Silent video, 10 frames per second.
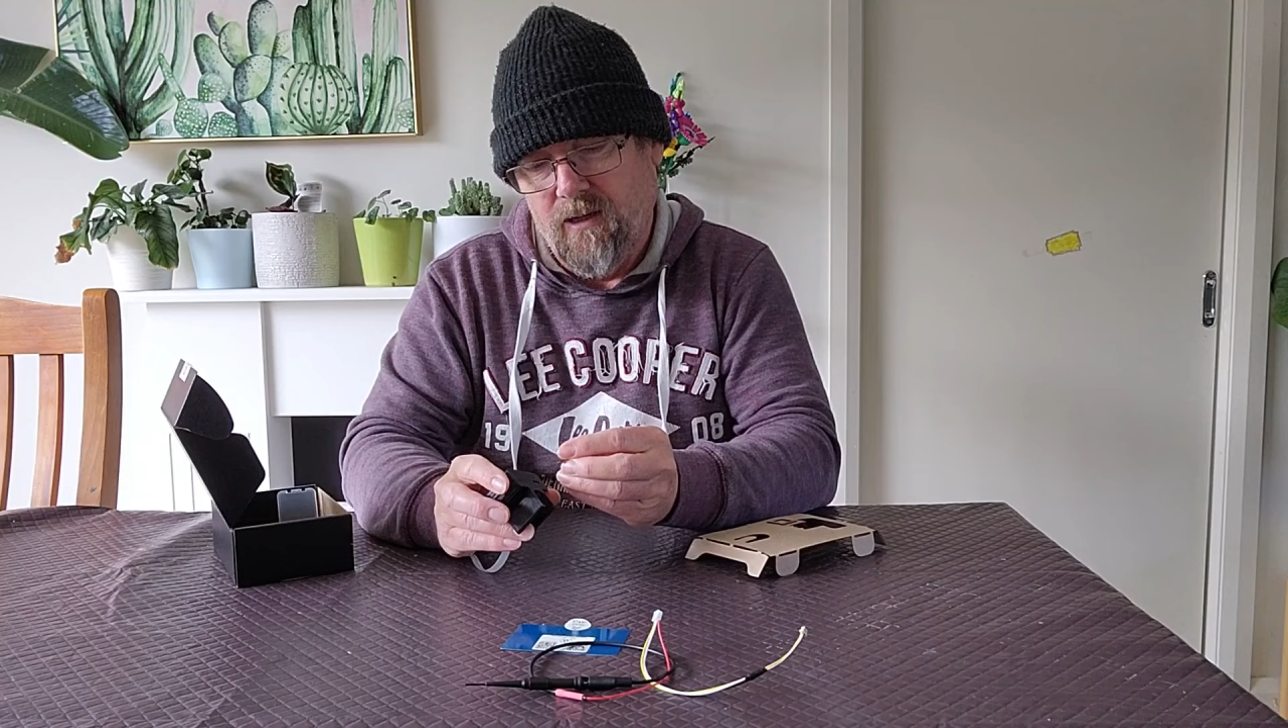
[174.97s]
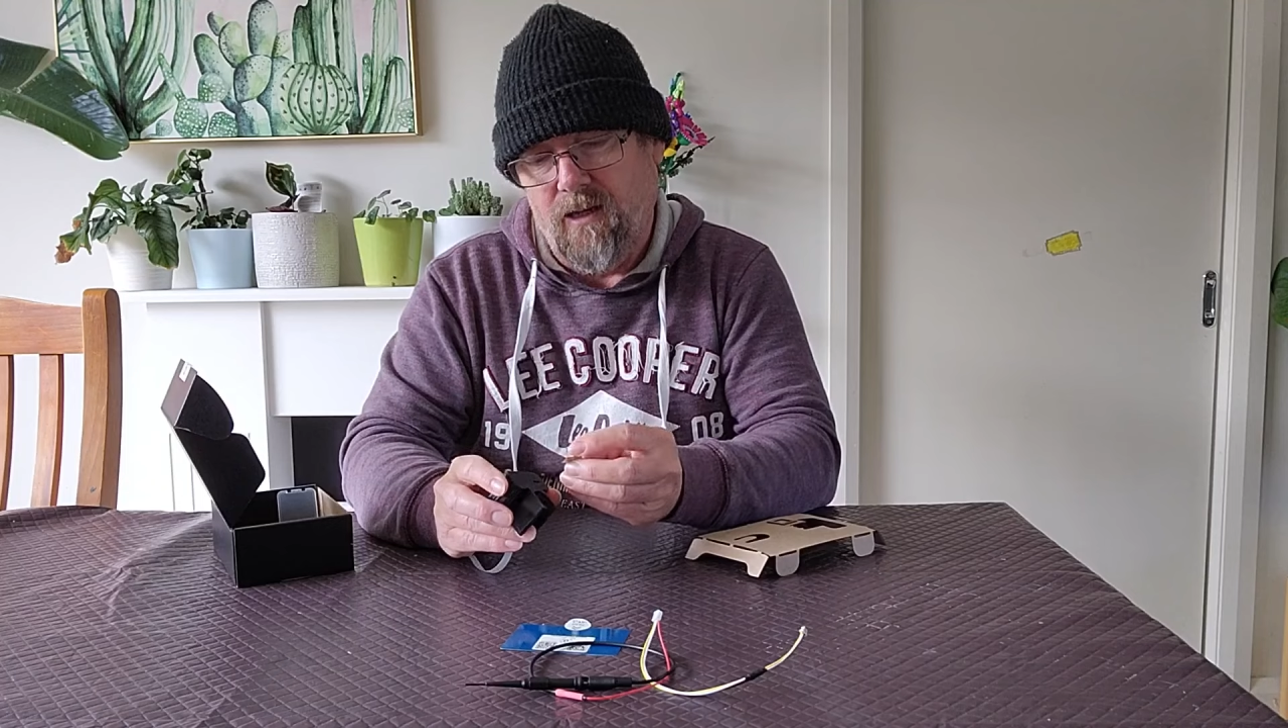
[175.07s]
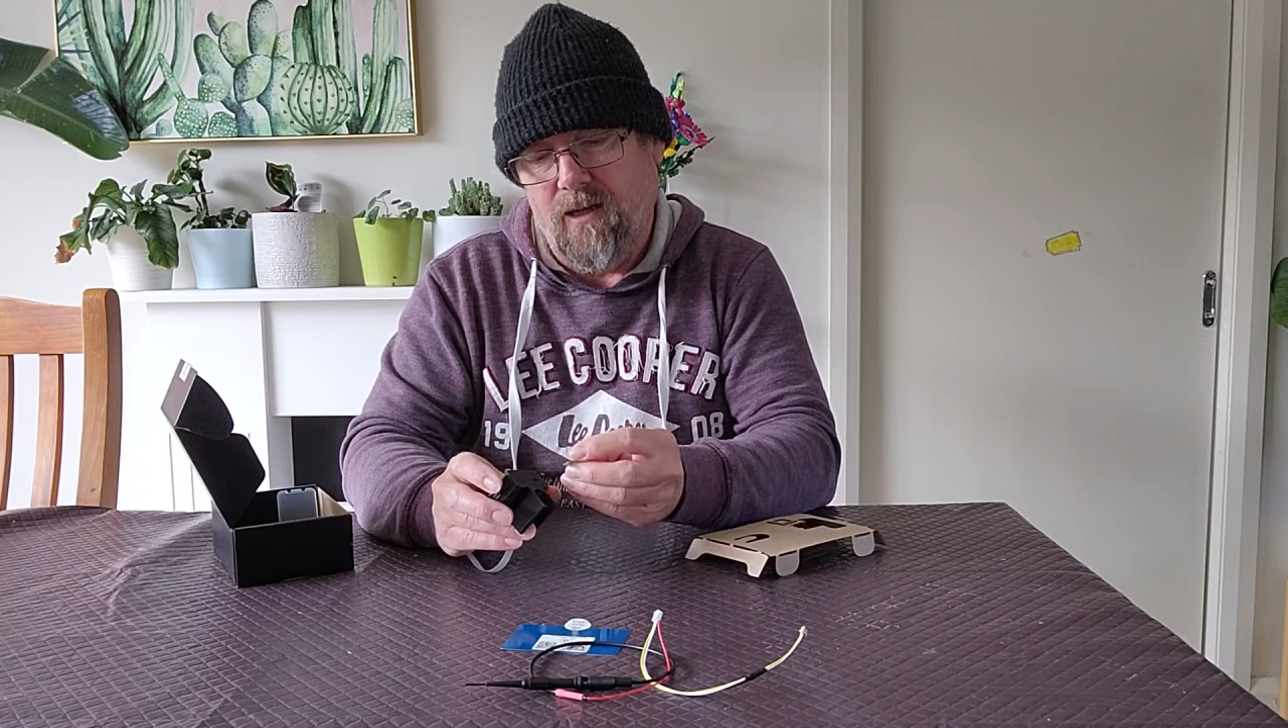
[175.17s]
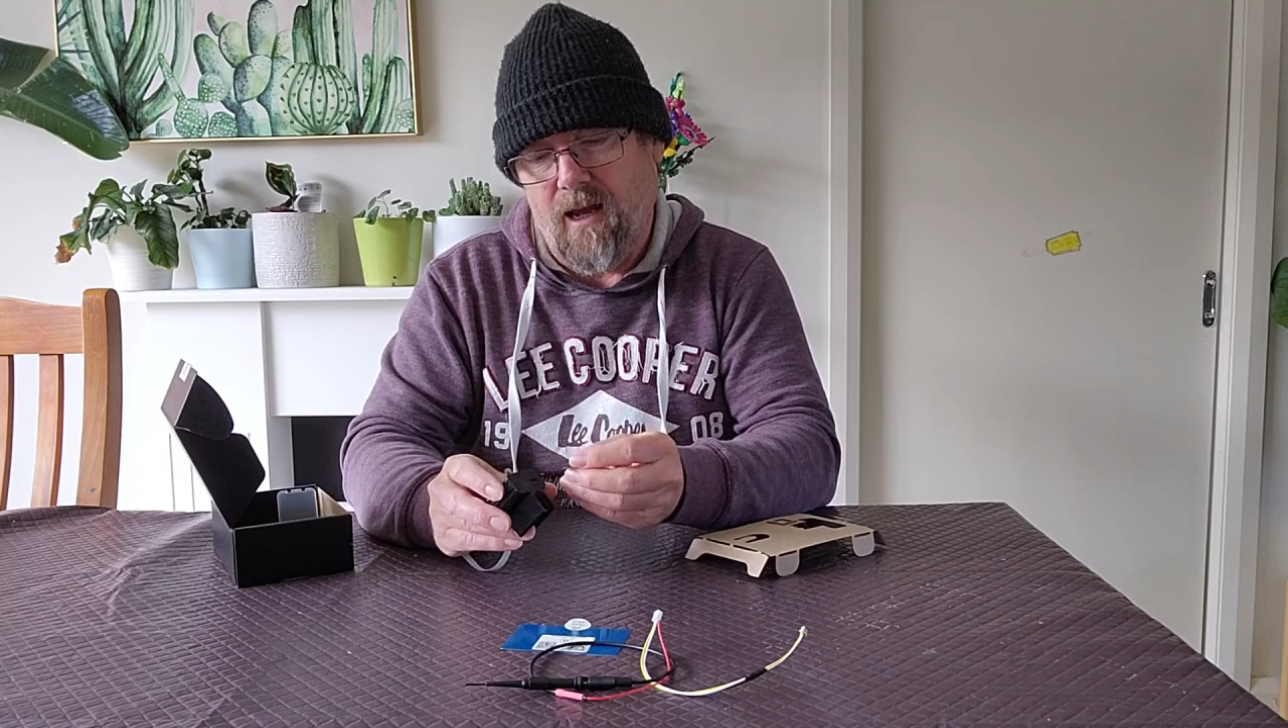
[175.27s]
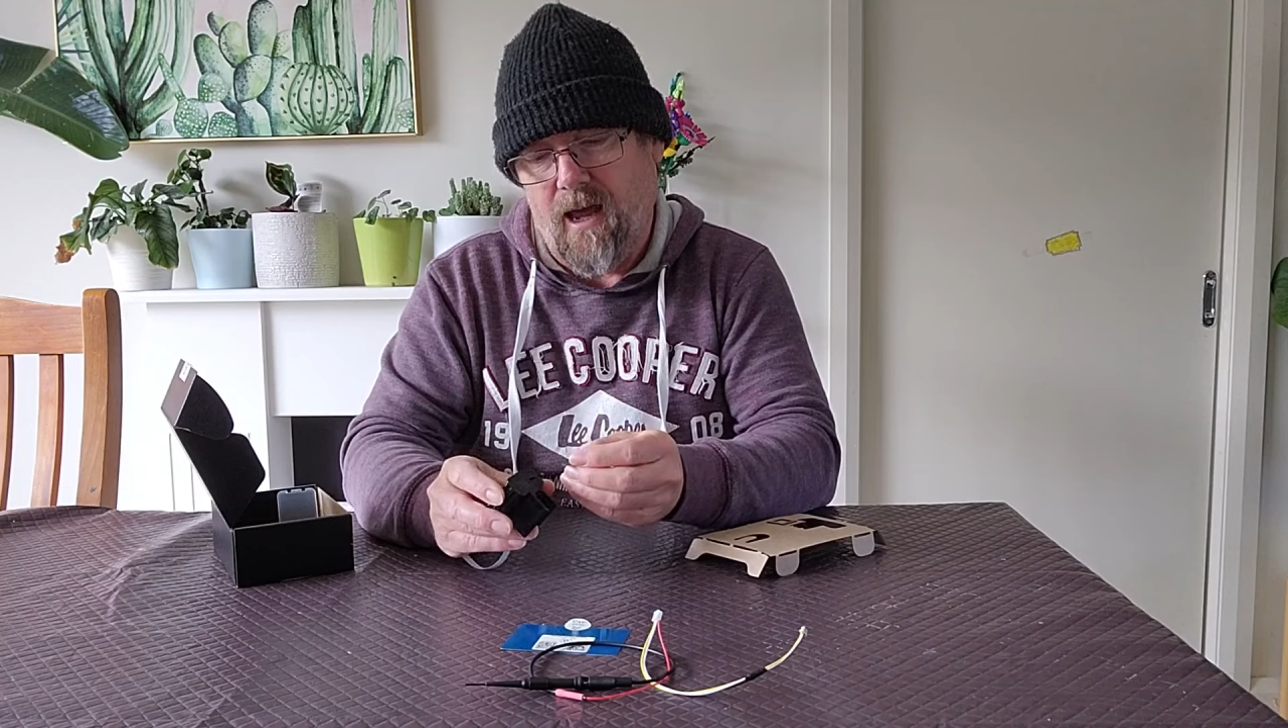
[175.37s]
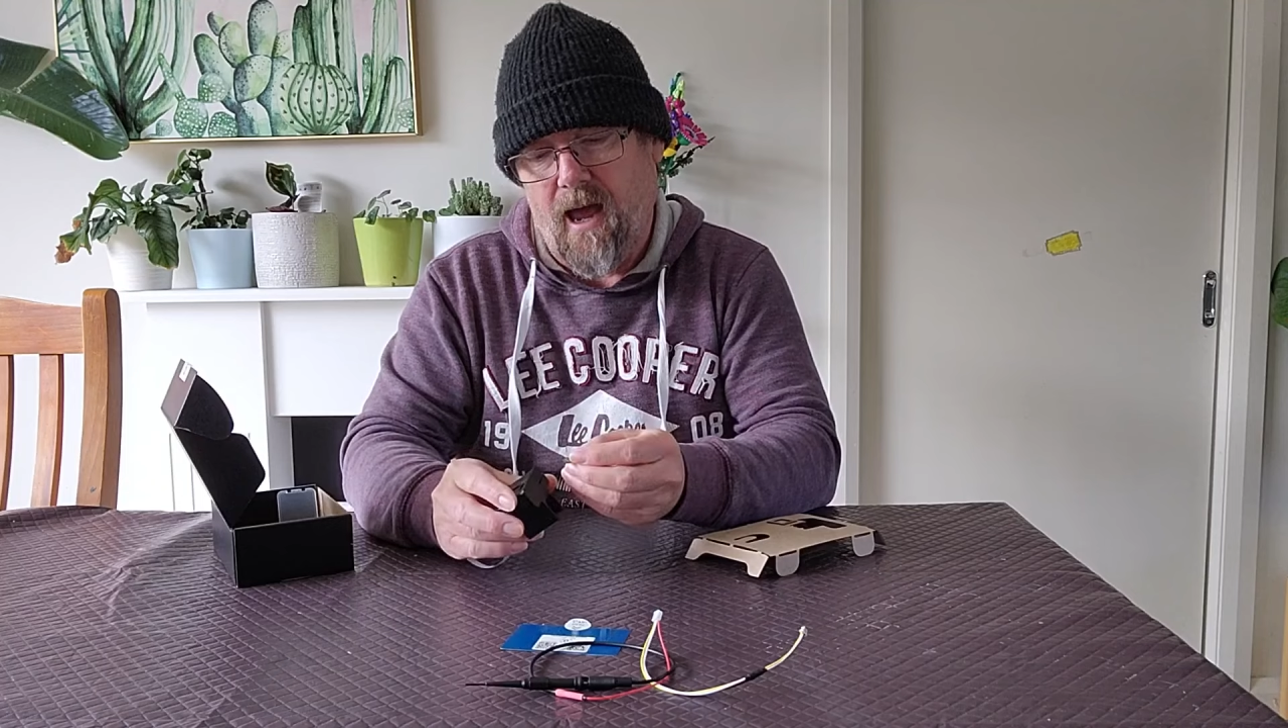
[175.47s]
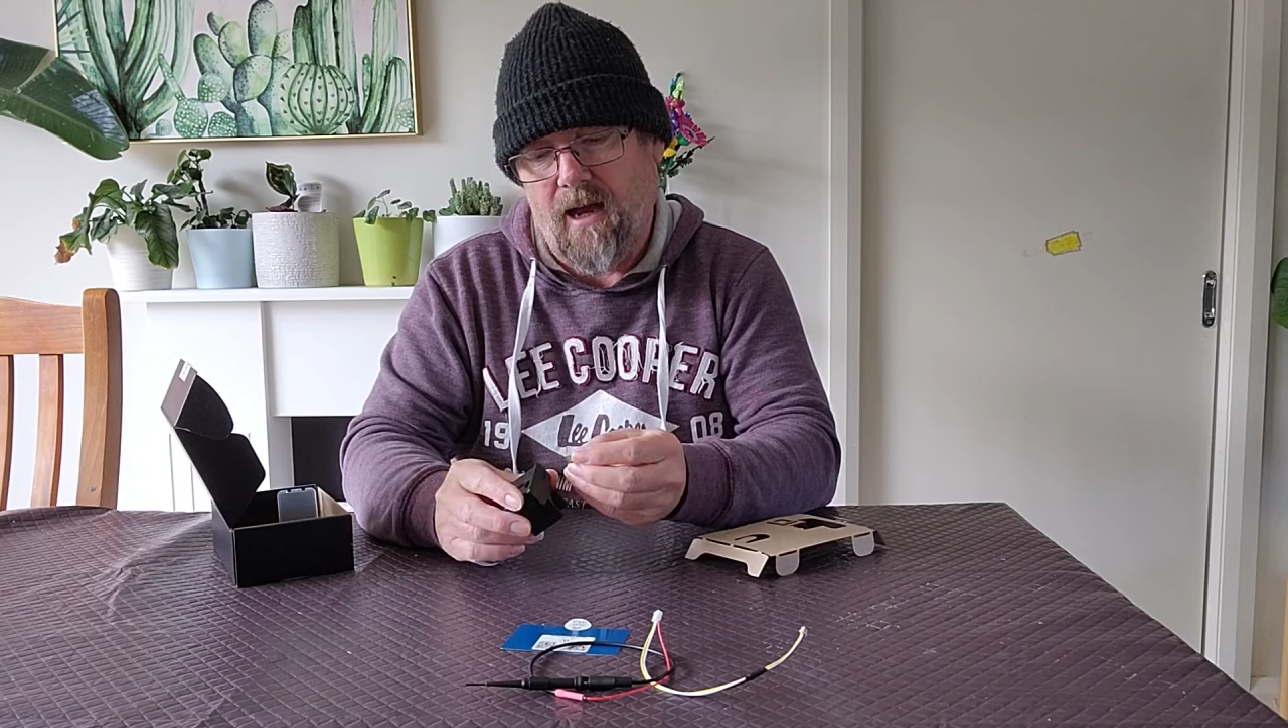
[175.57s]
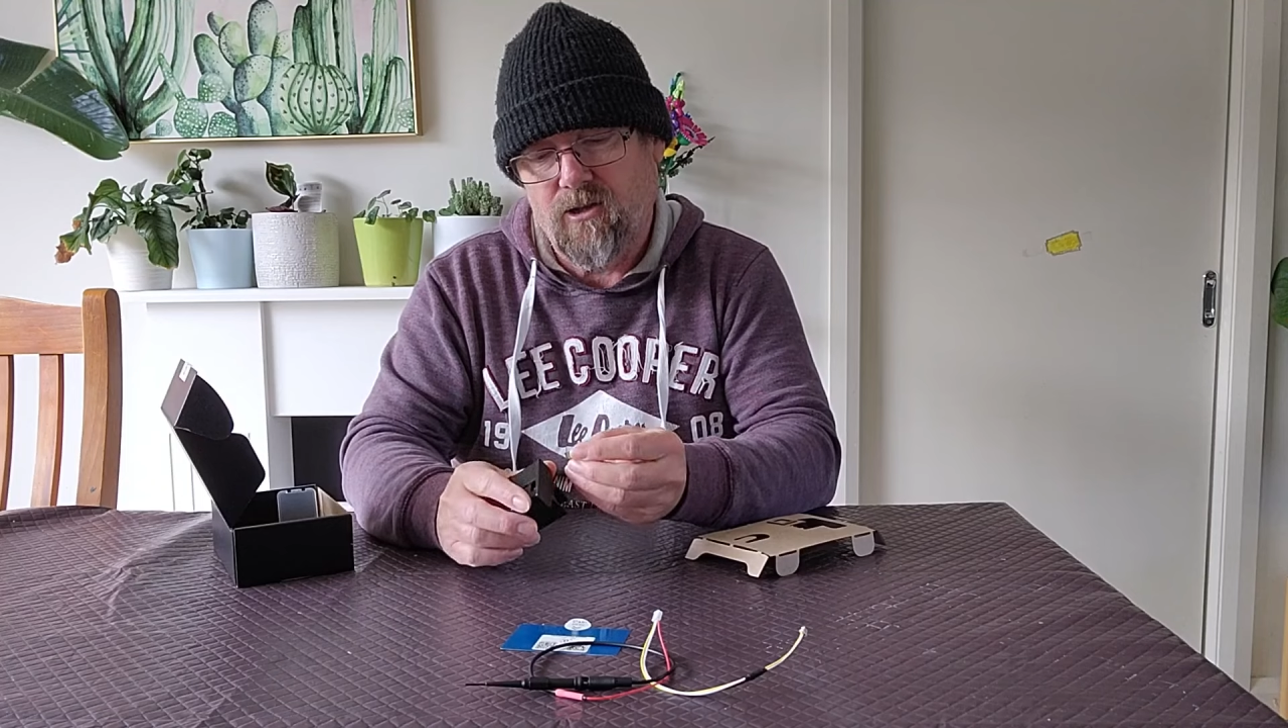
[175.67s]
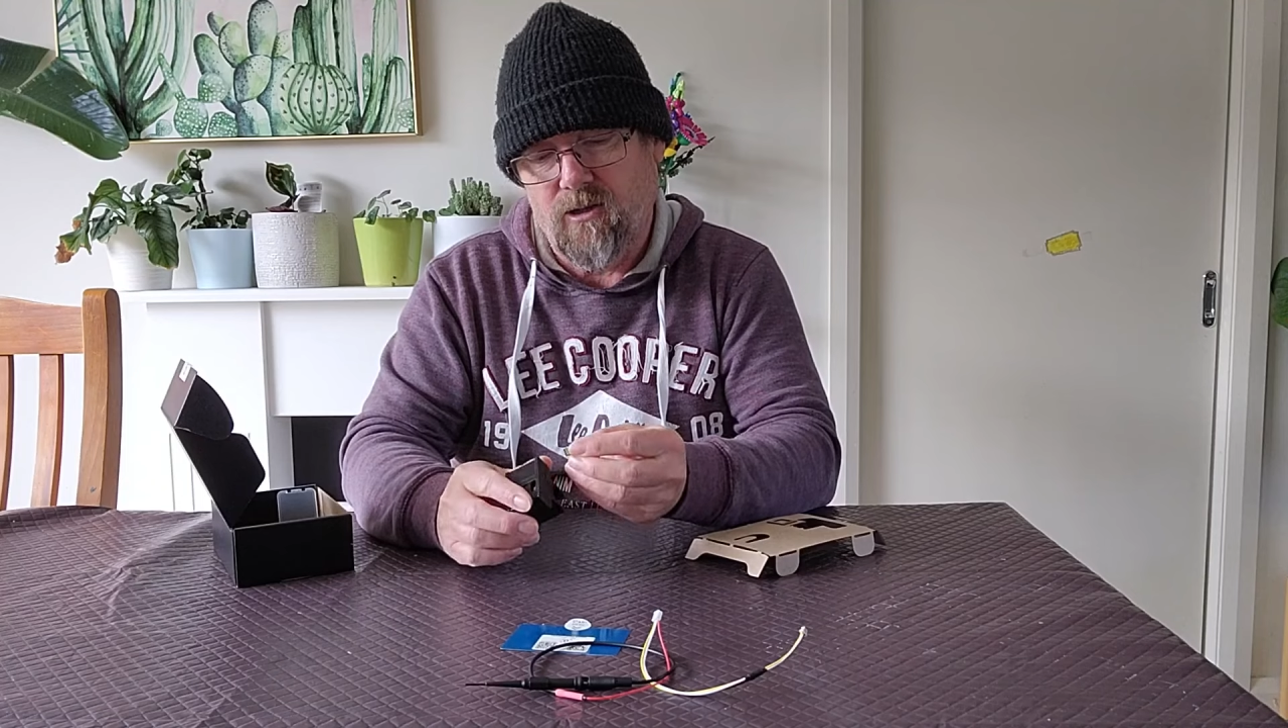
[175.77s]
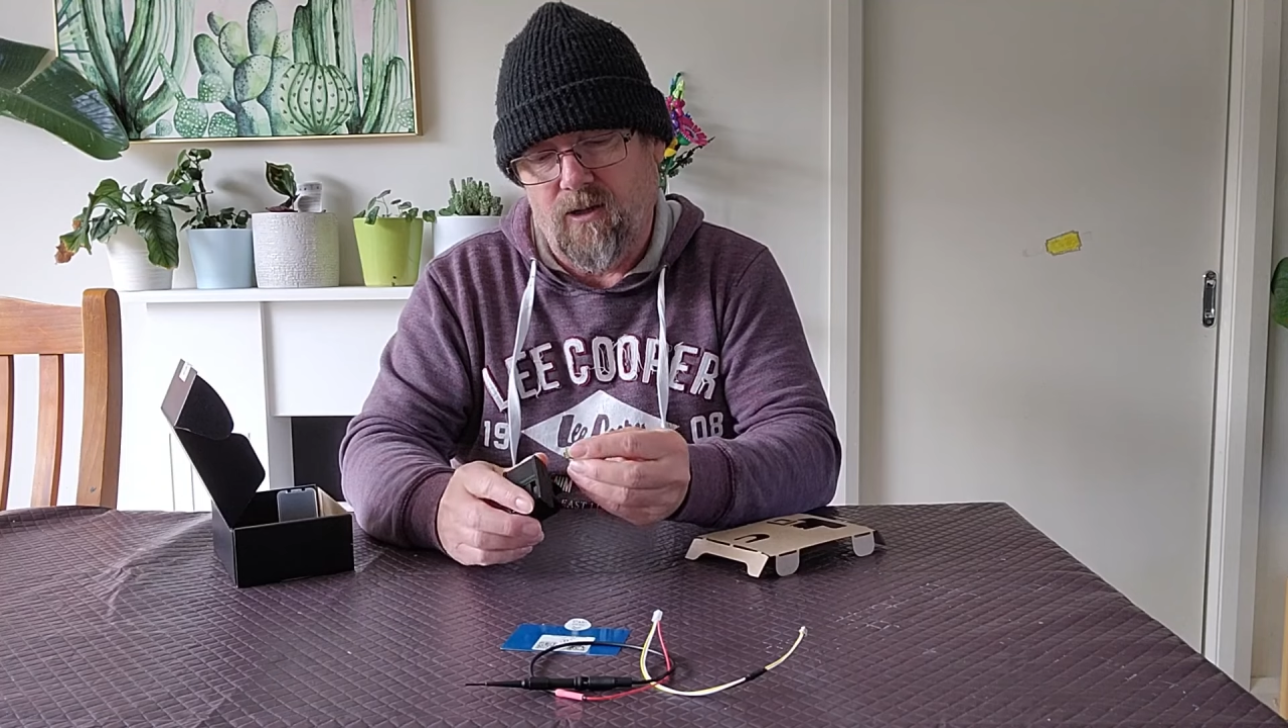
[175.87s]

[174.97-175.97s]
It actually